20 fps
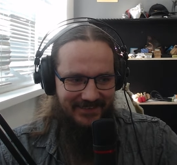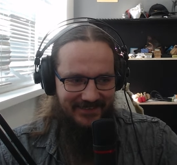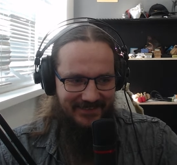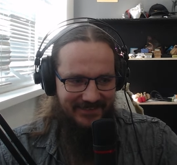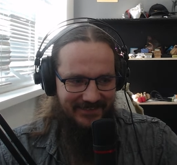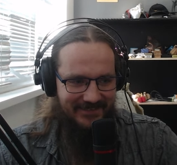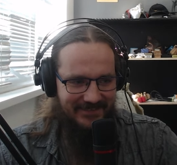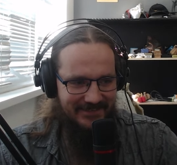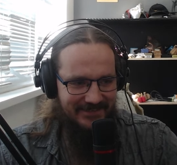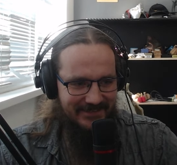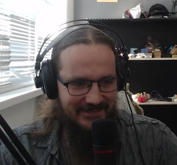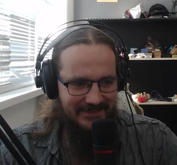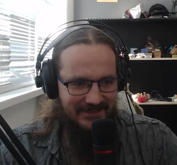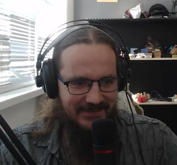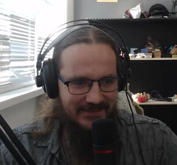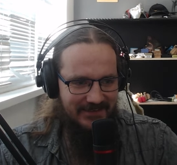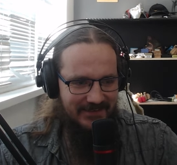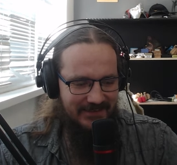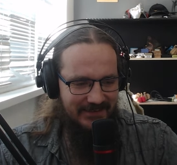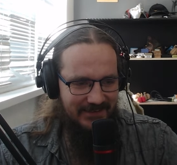
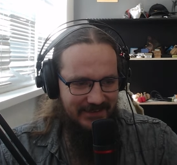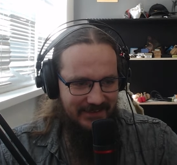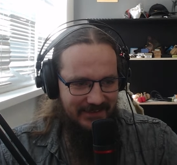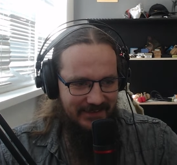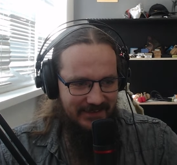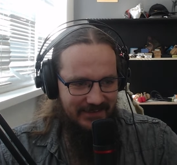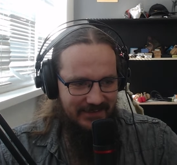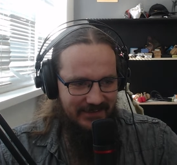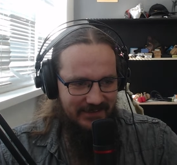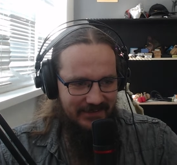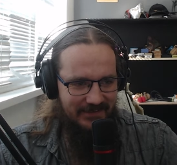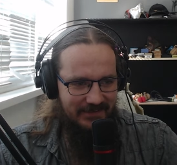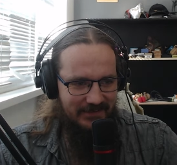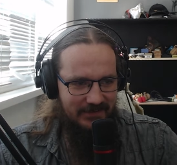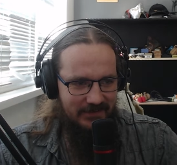No one is speaking in this clip.